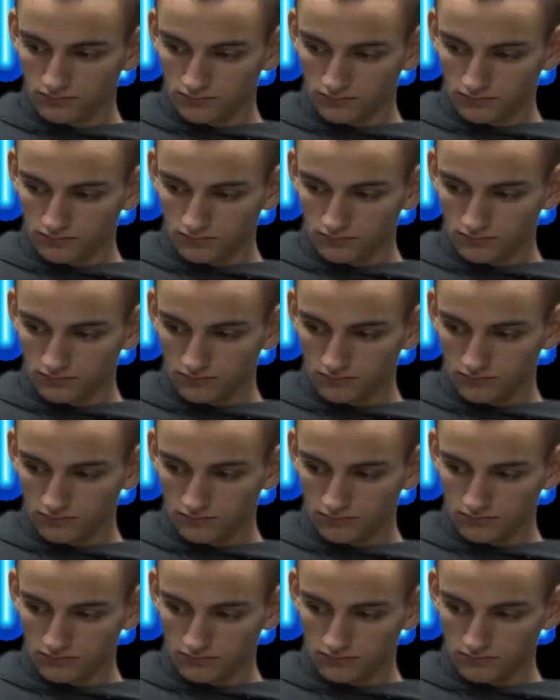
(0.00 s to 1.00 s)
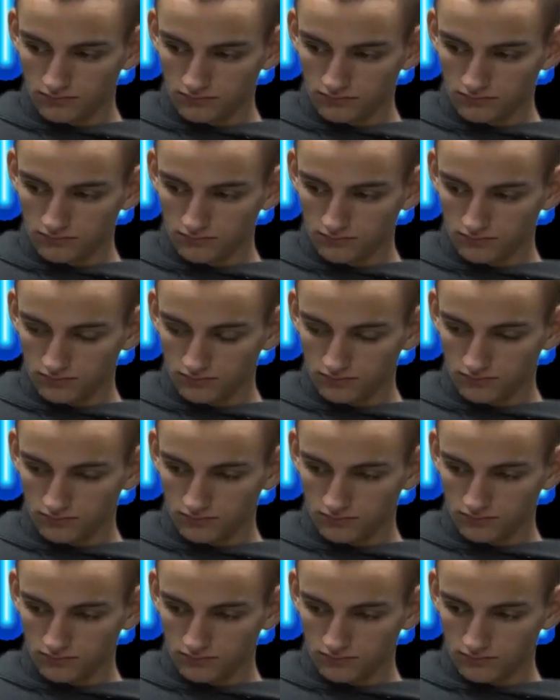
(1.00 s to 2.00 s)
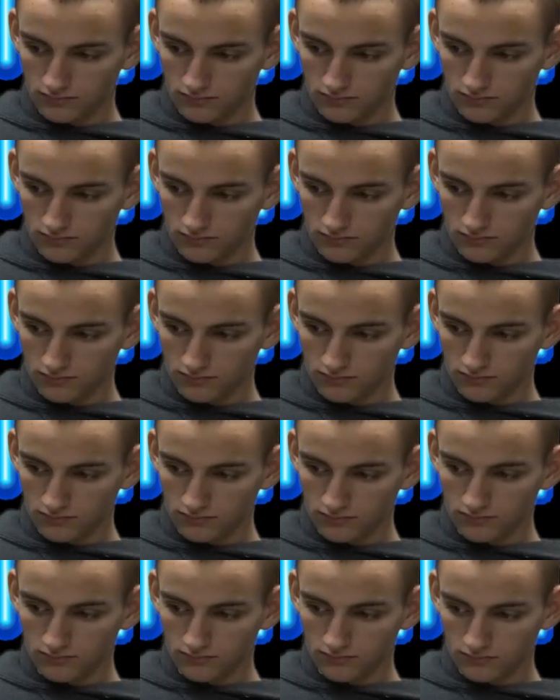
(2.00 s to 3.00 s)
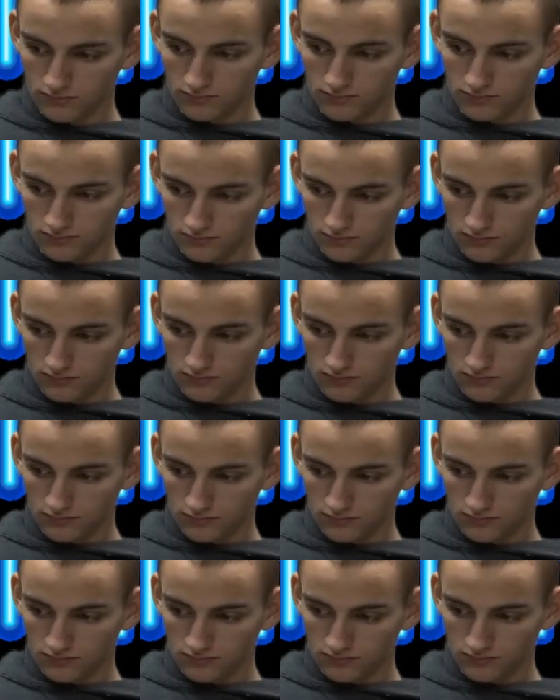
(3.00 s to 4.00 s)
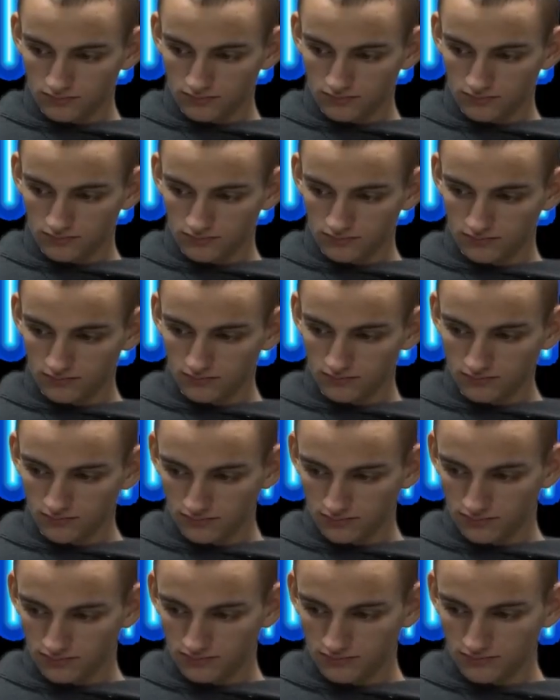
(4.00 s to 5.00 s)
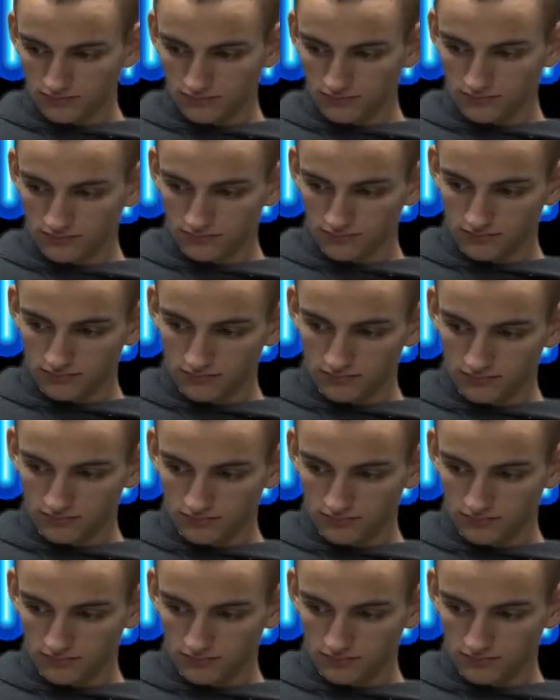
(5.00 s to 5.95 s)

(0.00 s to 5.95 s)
The person shown says nothing.